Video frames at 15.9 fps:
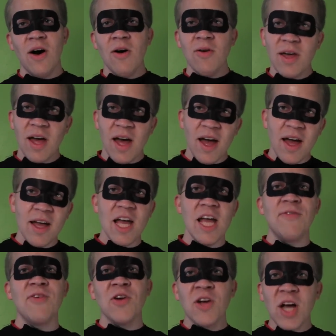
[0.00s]
okay,
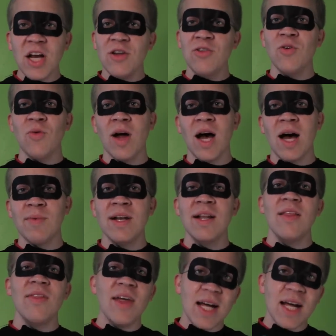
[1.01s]
if you're gonna do
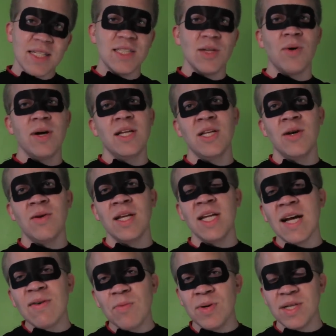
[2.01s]
Robin, that's the way to do it. He
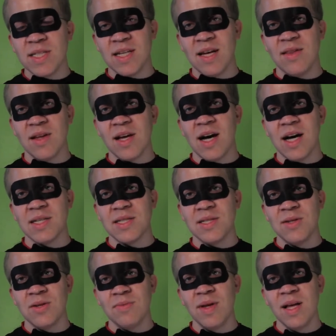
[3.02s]
never puts on the
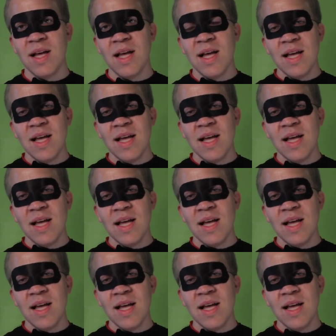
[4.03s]
costume.